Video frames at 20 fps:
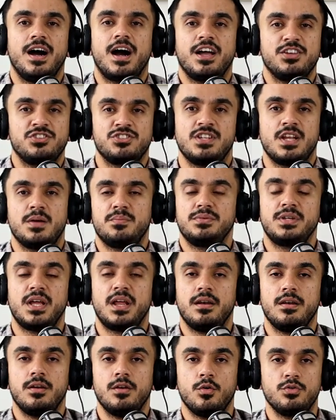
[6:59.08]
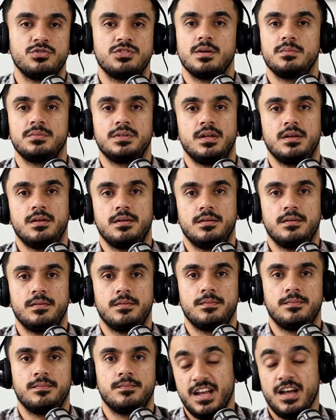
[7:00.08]
I slept in or something.
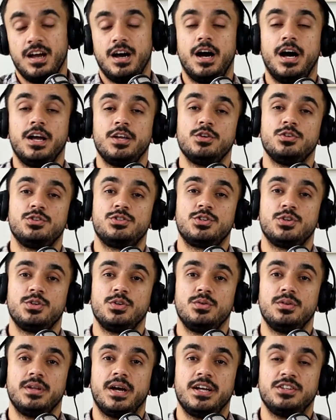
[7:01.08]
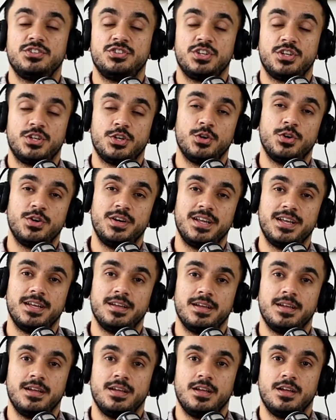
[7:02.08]
I used to do night
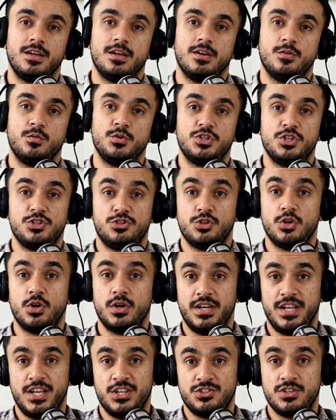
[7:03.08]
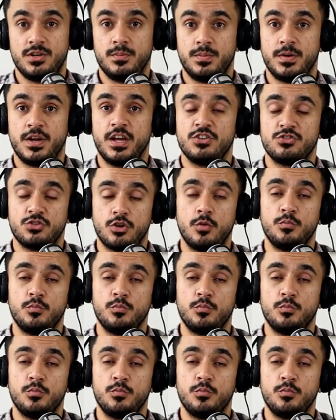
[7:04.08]
security, which is not a surprise,